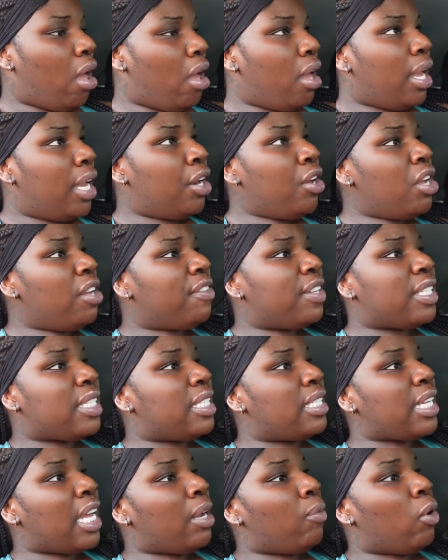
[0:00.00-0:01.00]
it don't even
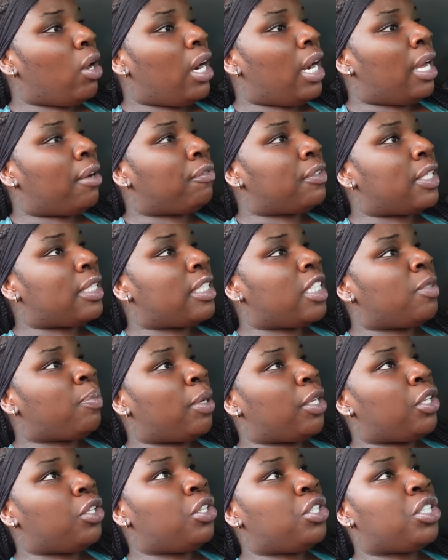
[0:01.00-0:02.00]
say what length this is
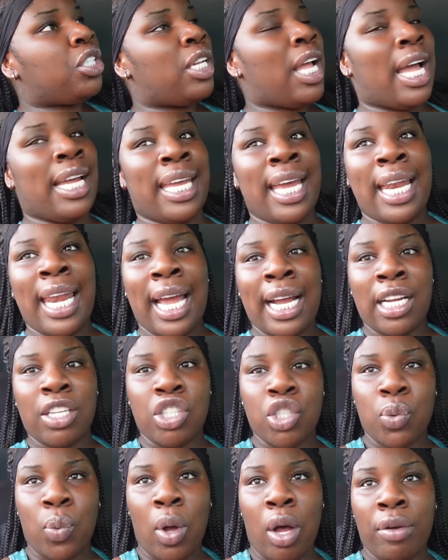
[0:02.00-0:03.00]
but usually I get like a
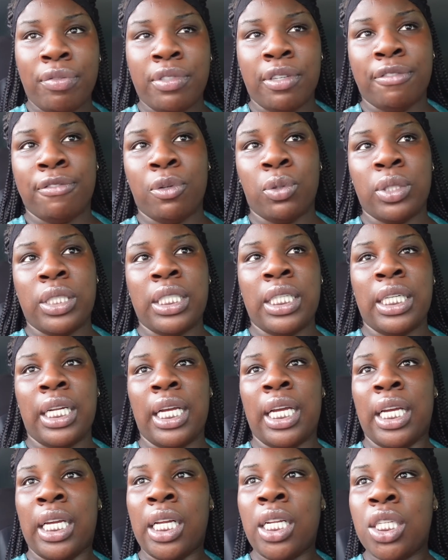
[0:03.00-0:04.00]
12 to 14
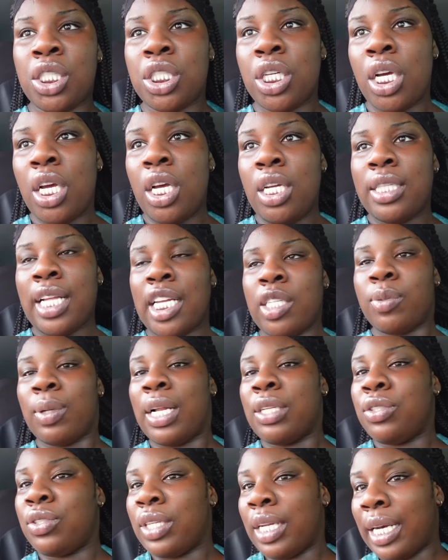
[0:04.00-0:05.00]
inch that's when
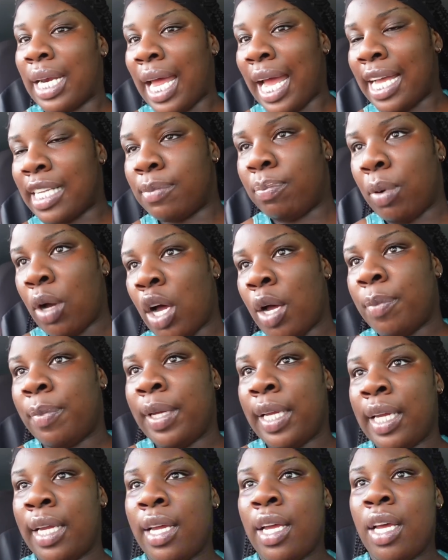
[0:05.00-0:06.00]
I do the nice
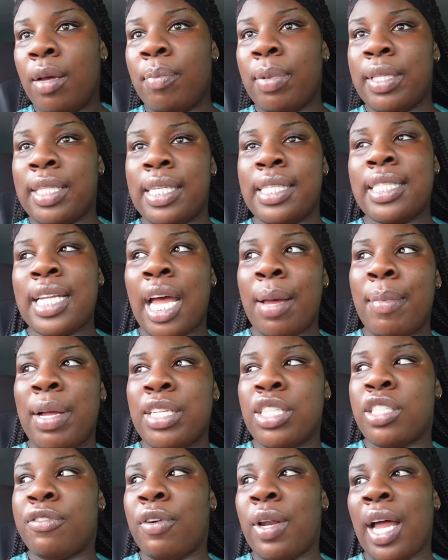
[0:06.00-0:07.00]
Barbie but this time I
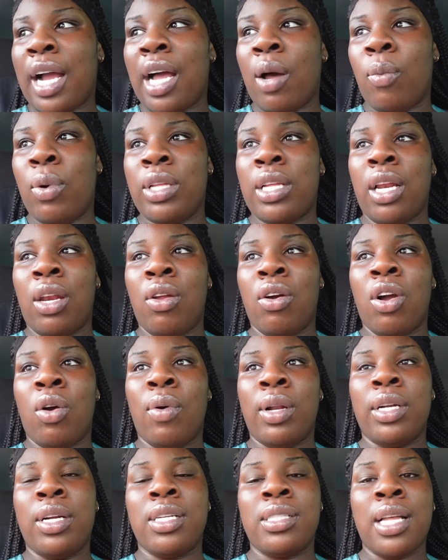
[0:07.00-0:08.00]
just felt like I wanted a longer
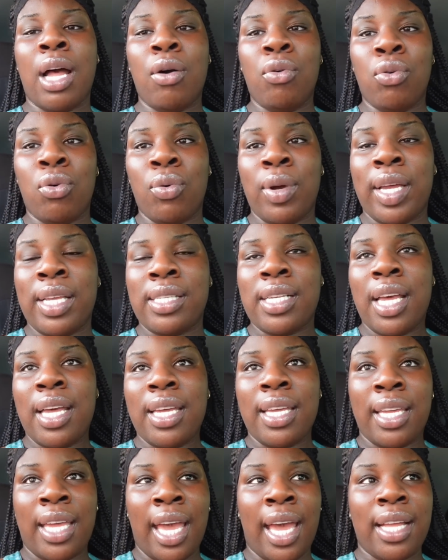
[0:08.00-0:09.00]
one because I always
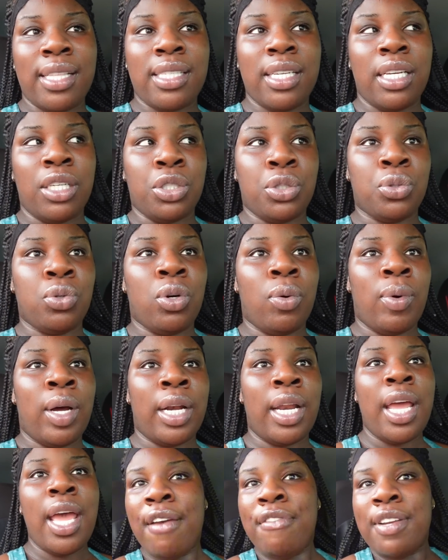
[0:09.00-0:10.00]
get a shorter
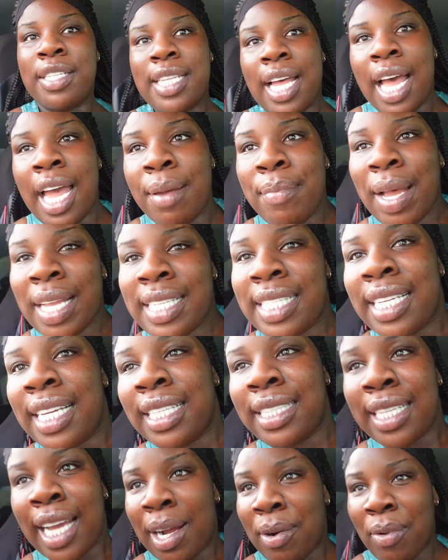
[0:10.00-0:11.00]
one every time I see a
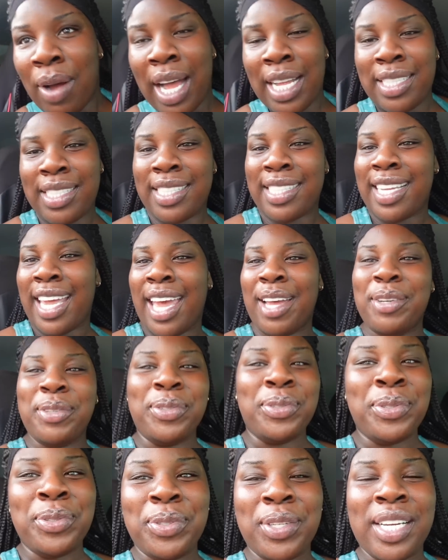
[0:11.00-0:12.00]
Jaguar I just get
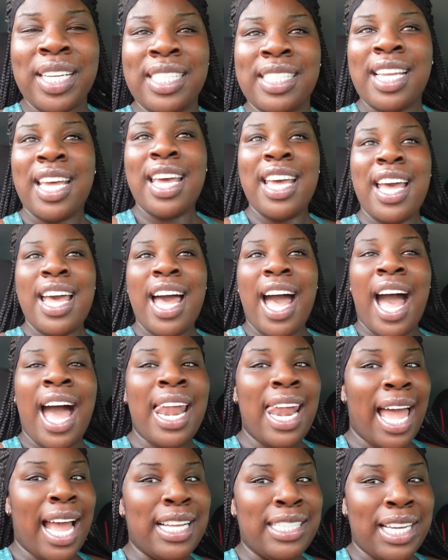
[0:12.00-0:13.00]
ooh because I
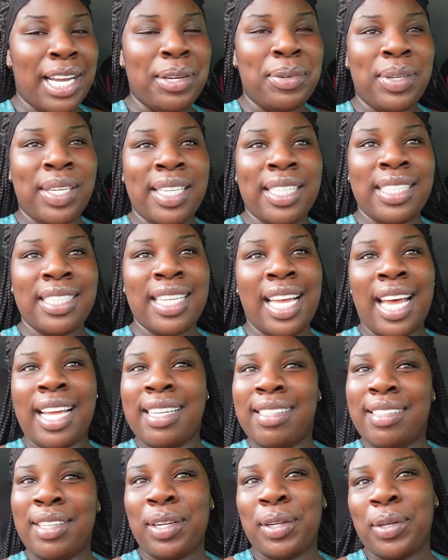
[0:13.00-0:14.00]
like Jaguars
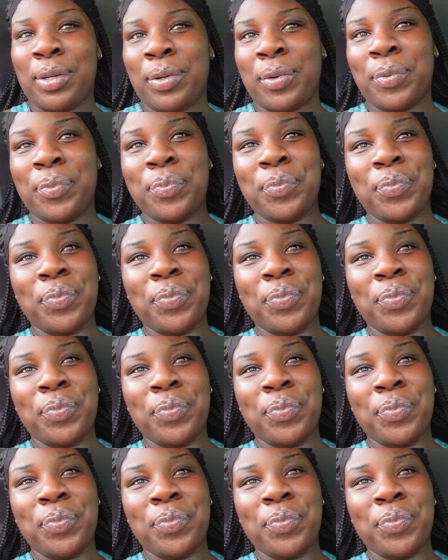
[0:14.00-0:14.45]
and you know